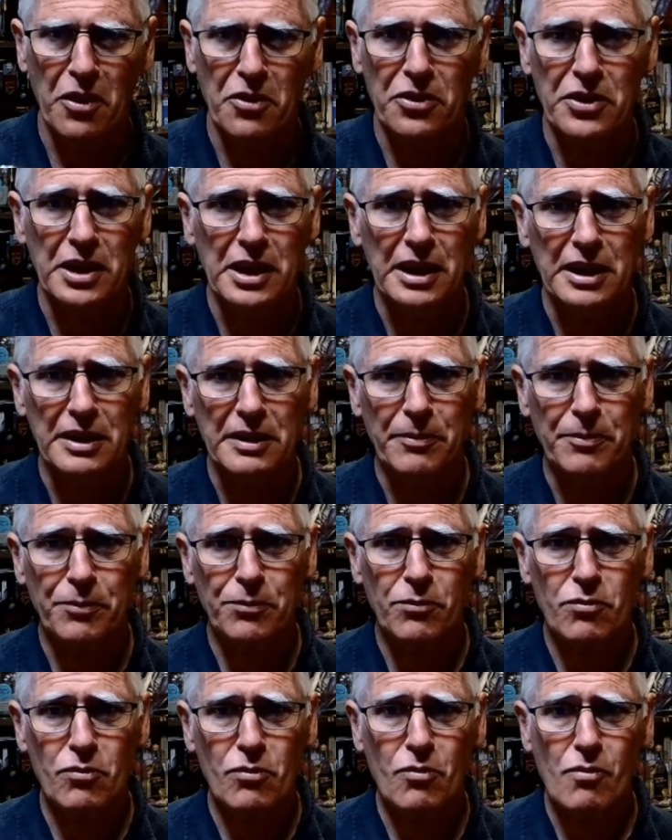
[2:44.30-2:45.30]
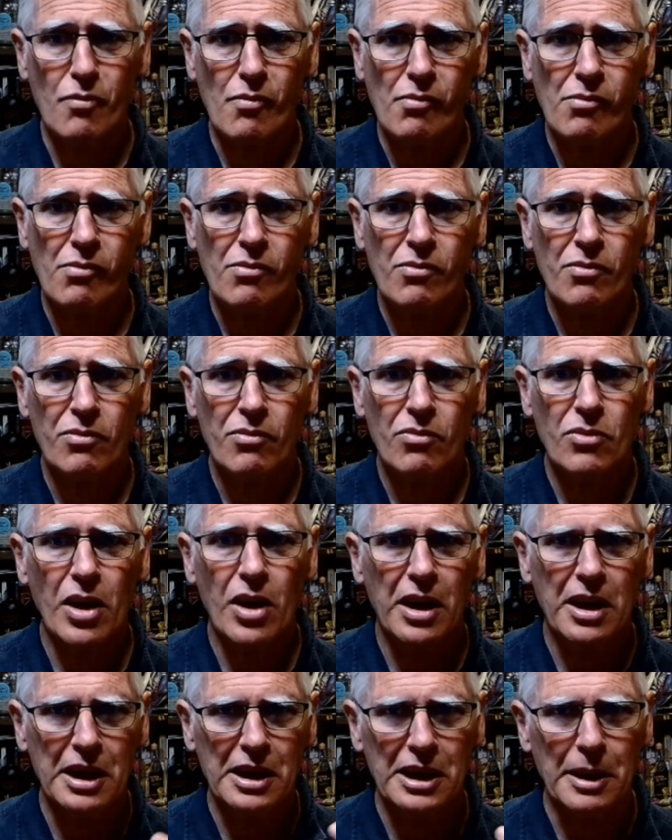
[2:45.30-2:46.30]
the
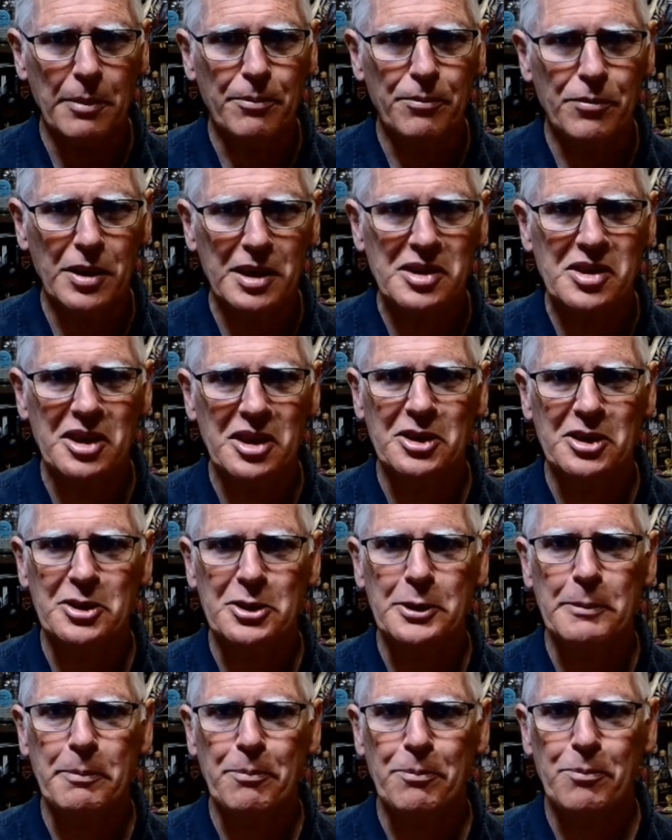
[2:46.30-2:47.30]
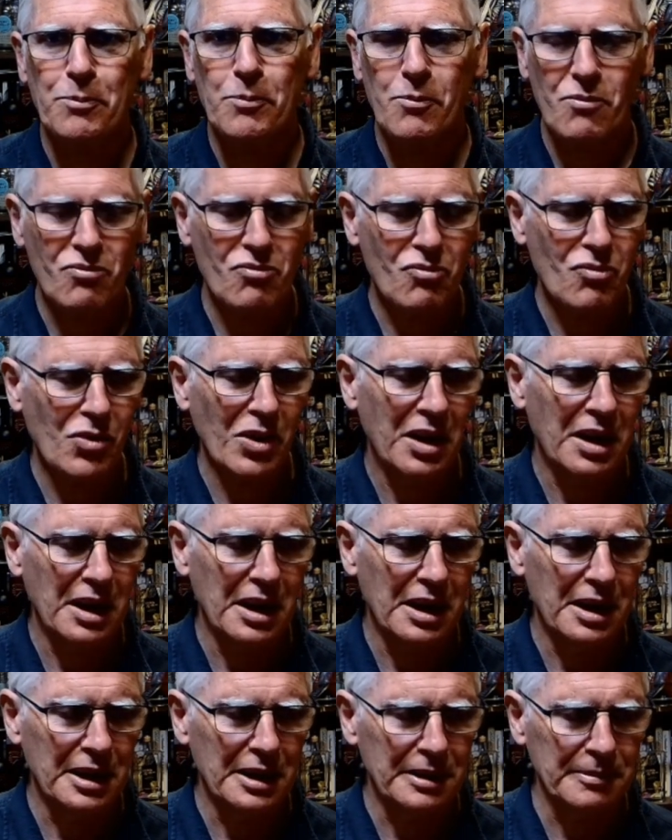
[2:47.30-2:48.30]
okay, yeah, there's the aniseed.
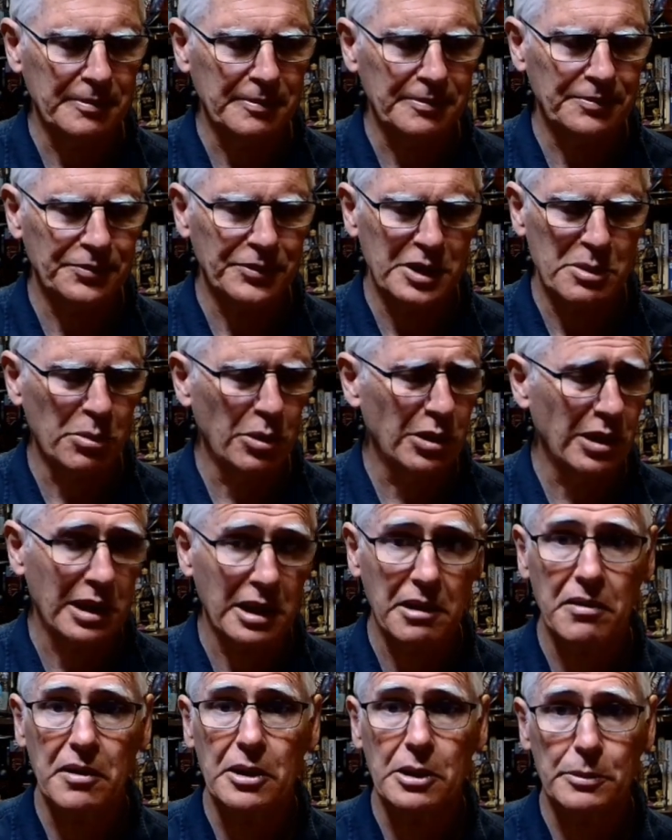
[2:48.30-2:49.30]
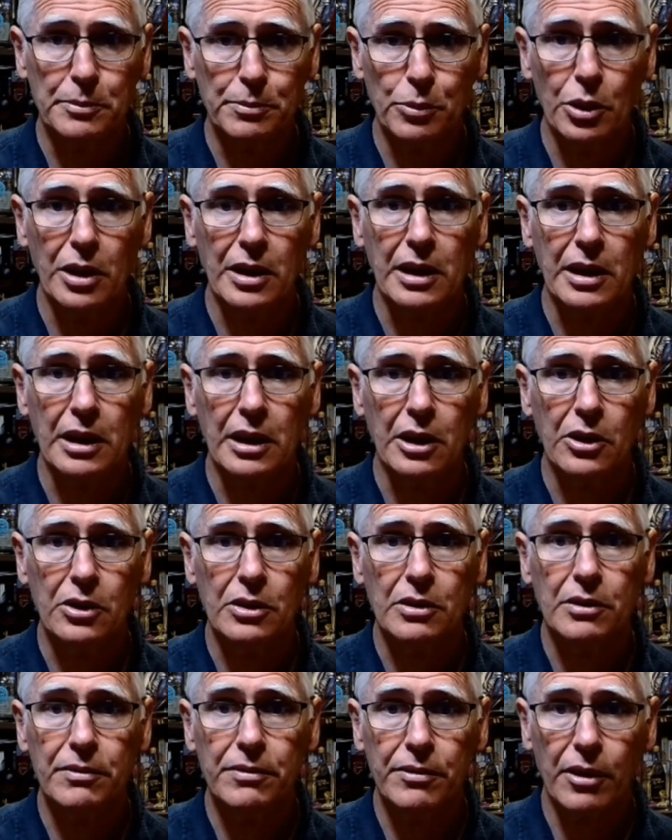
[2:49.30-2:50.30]
Um, it's more likely fennel, more likely
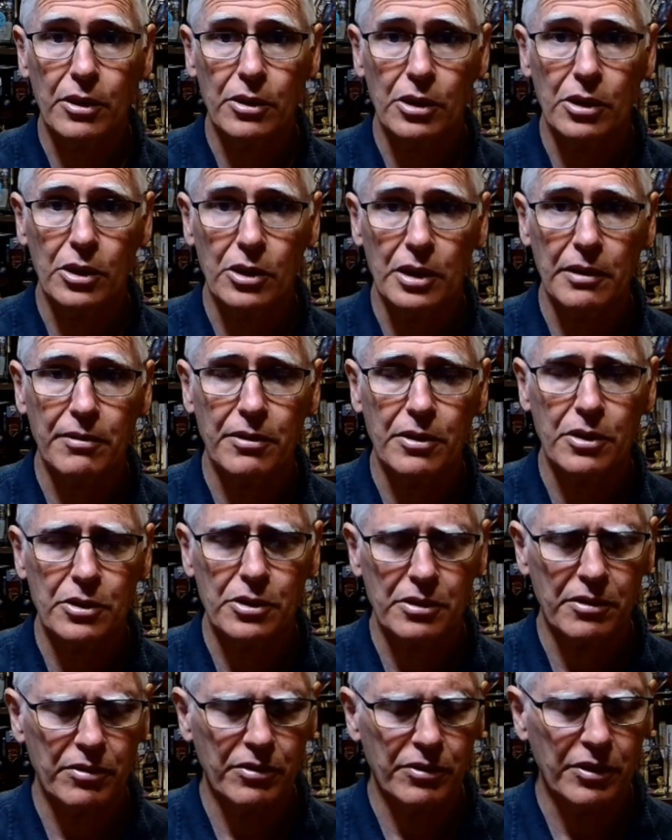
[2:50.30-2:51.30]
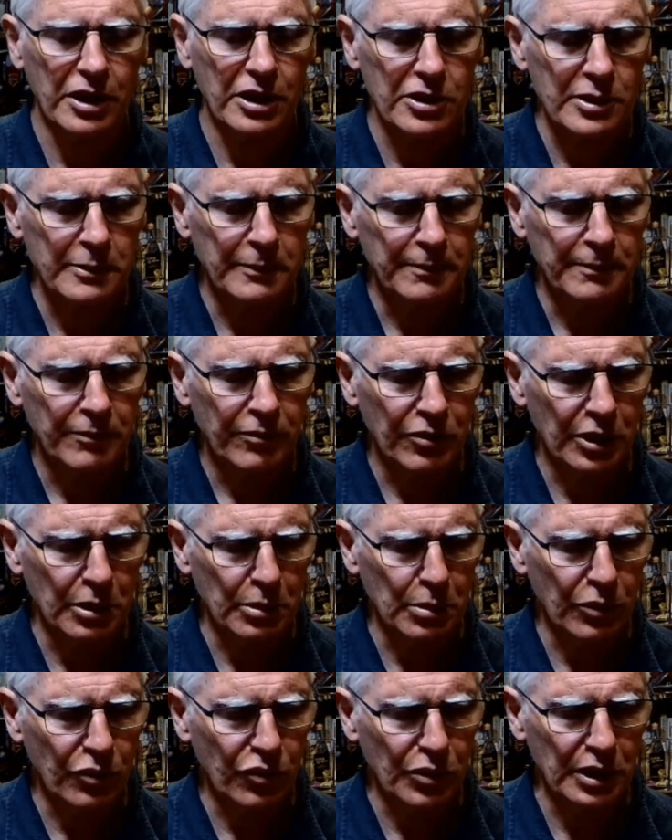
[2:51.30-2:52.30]
local, locally foraged
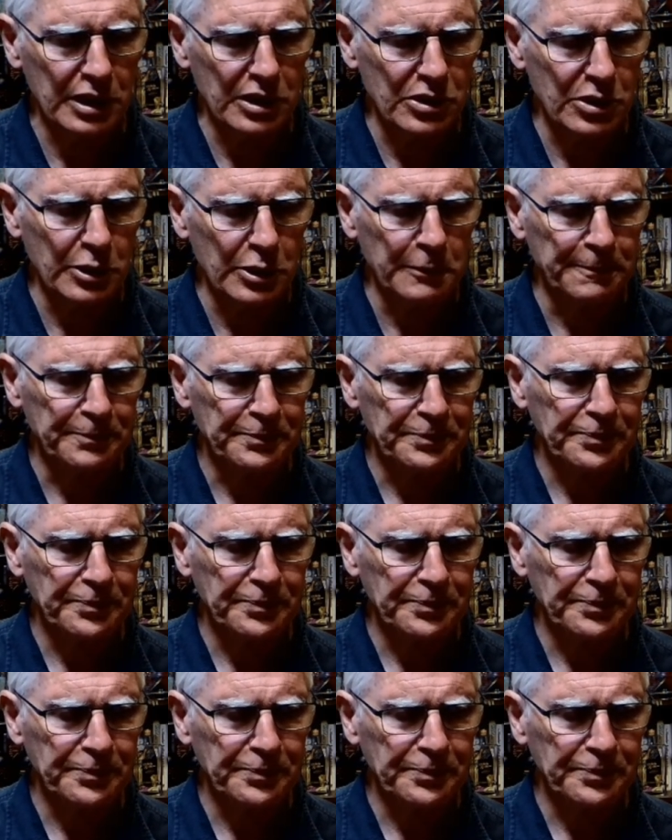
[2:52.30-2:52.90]
fennel than these two